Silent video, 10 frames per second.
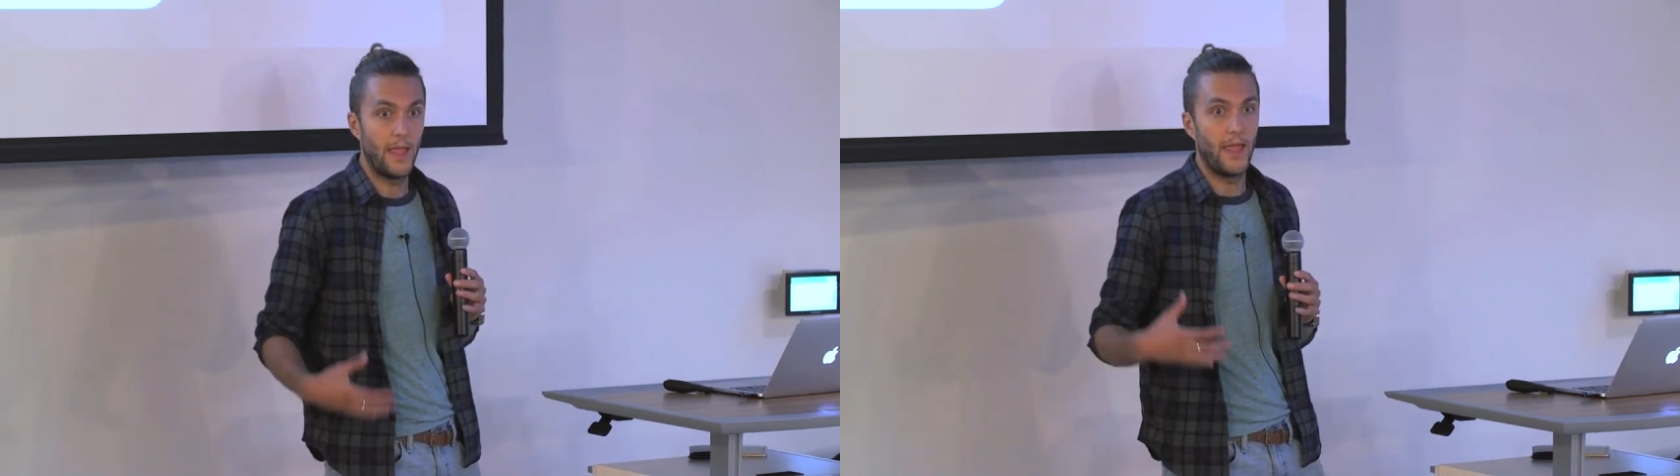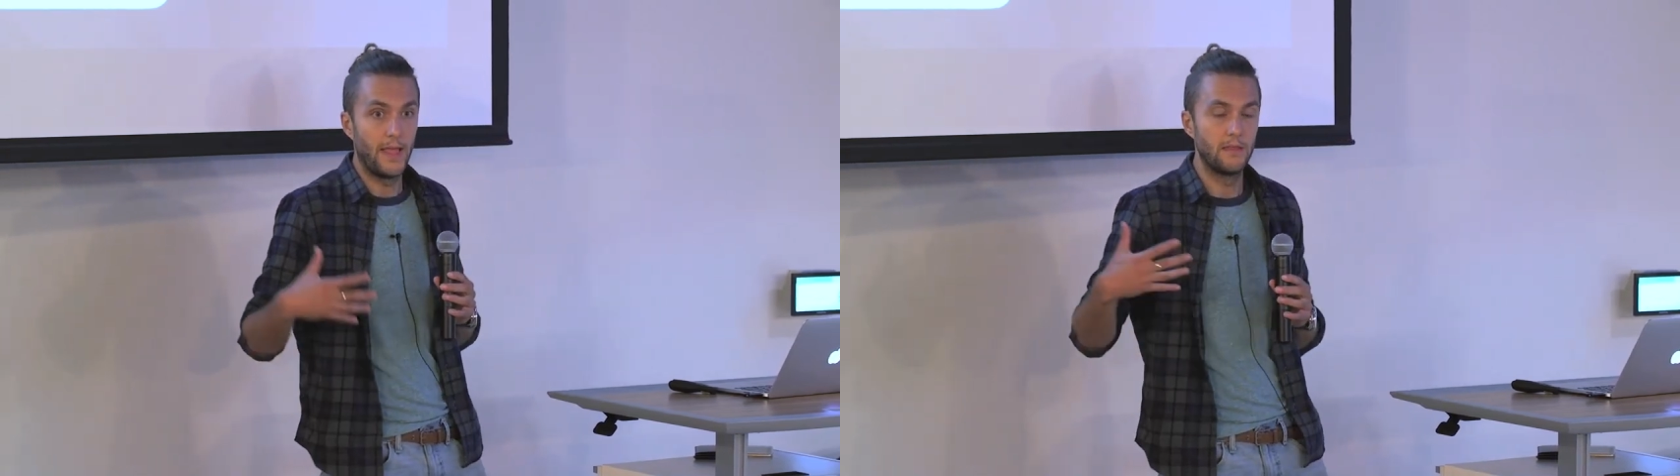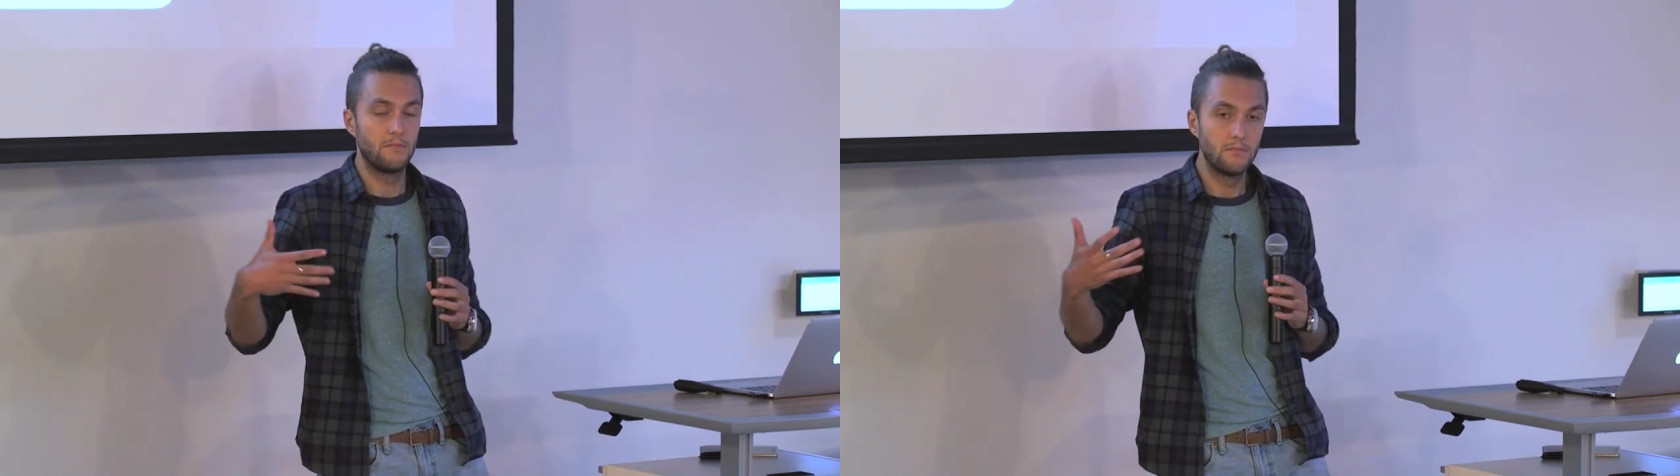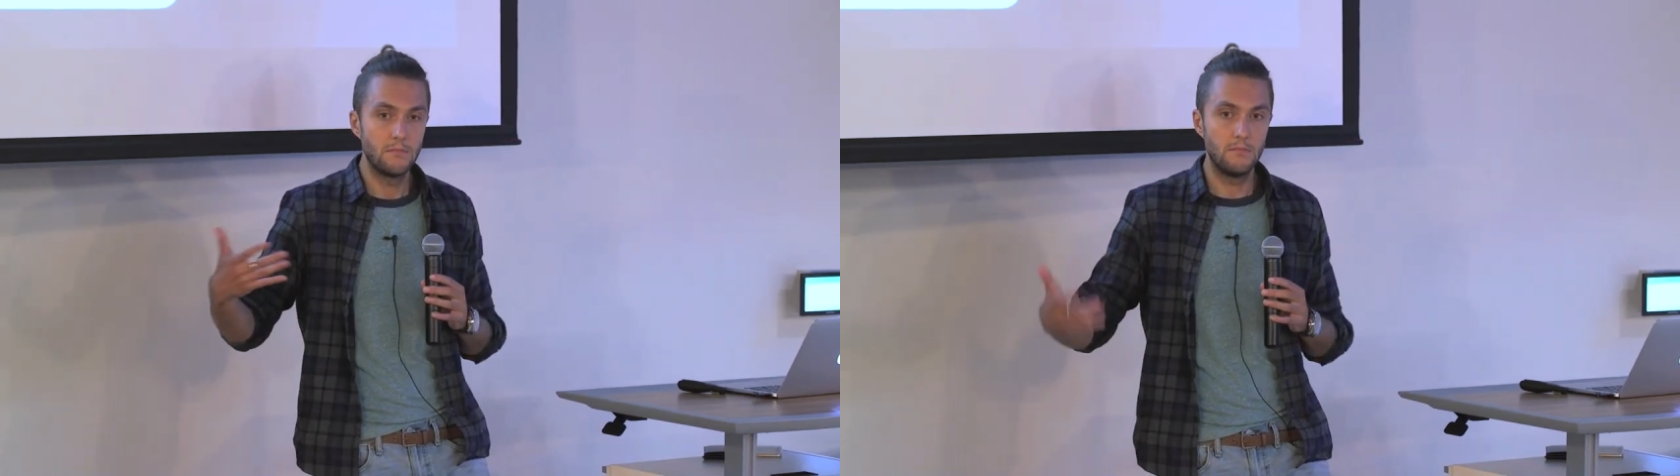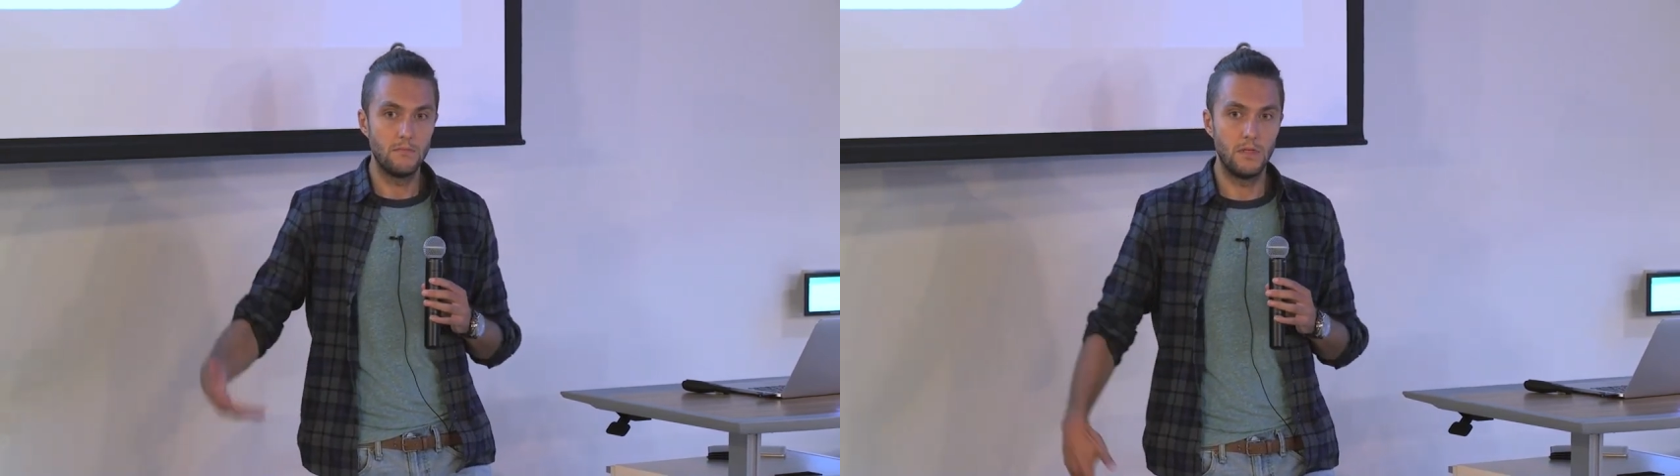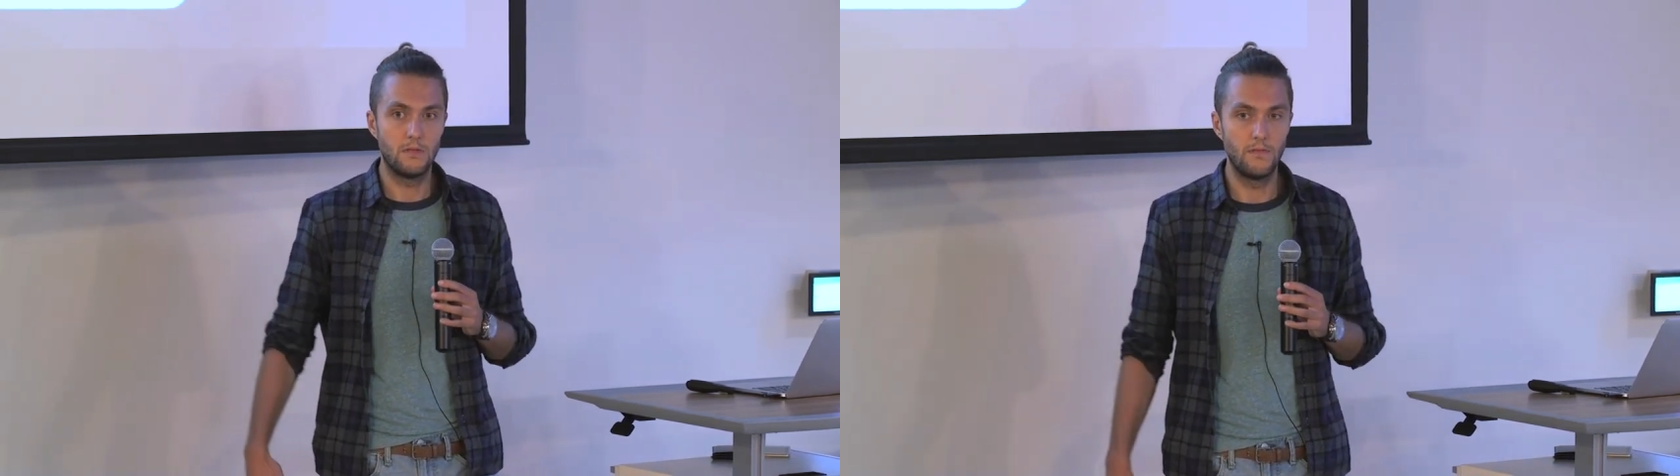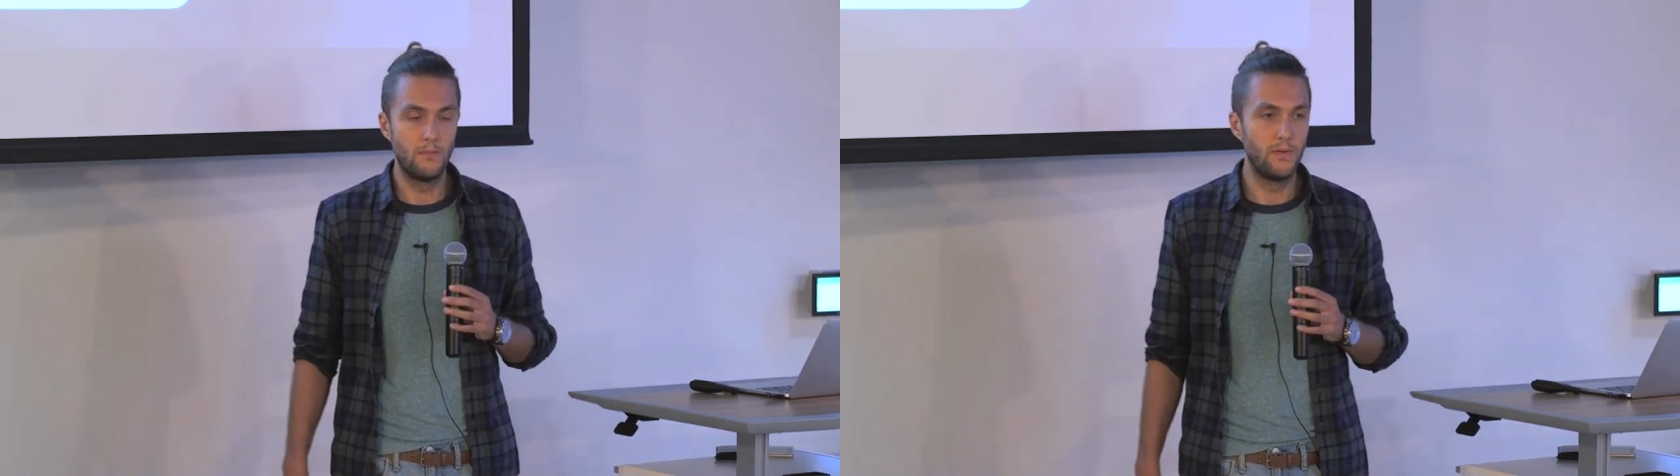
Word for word: and it will